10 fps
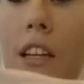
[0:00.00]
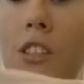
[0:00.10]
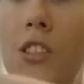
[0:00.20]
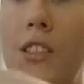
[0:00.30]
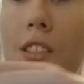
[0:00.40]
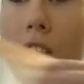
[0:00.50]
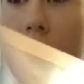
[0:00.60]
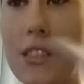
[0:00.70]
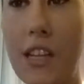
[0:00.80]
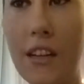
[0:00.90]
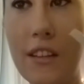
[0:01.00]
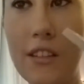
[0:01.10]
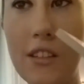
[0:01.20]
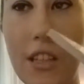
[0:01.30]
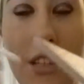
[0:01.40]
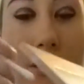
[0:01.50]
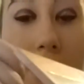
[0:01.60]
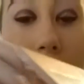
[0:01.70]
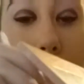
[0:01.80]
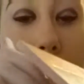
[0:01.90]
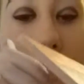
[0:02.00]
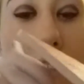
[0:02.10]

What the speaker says: Just take the Q-tip,